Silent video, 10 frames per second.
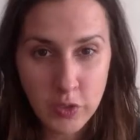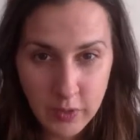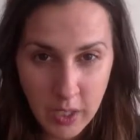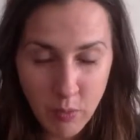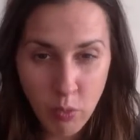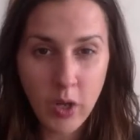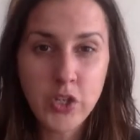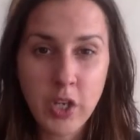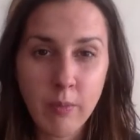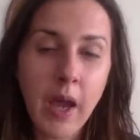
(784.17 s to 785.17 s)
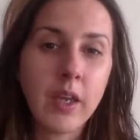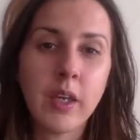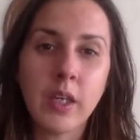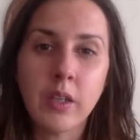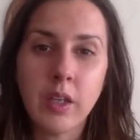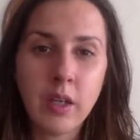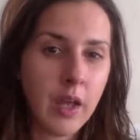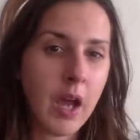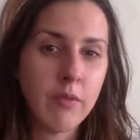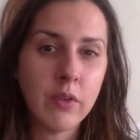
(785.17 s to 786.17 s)
just came rushing back in like an
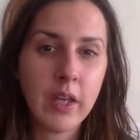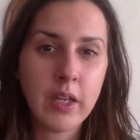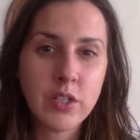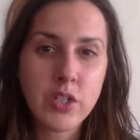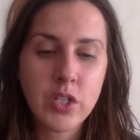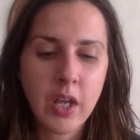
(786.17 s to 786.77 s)
avalanche.